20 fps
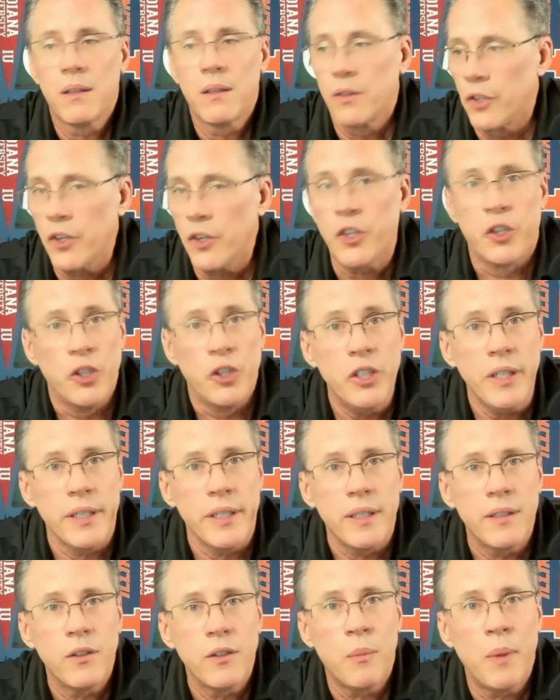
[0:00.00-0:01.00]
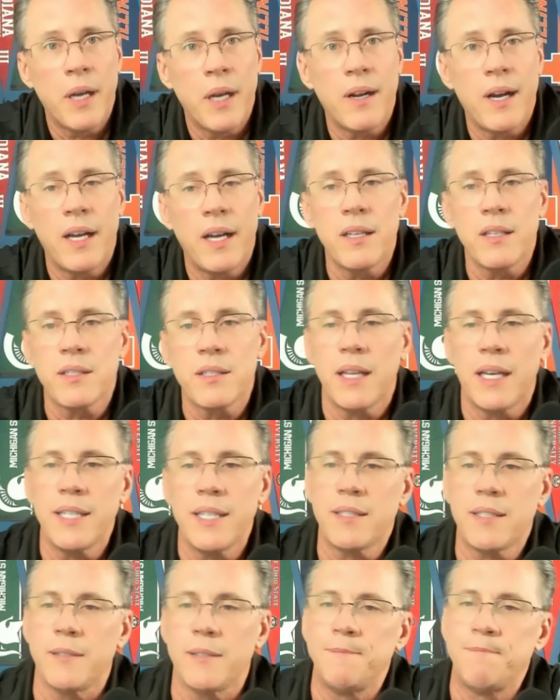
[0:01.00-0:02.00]
They're good no matter how you
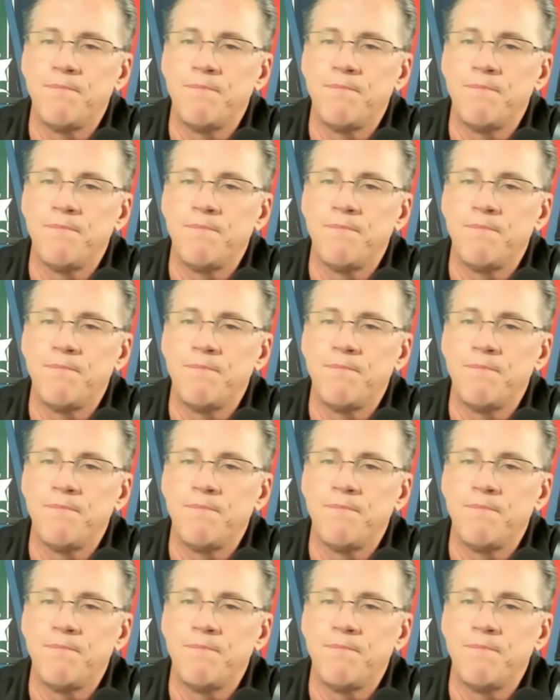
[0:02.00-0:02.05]
slice it.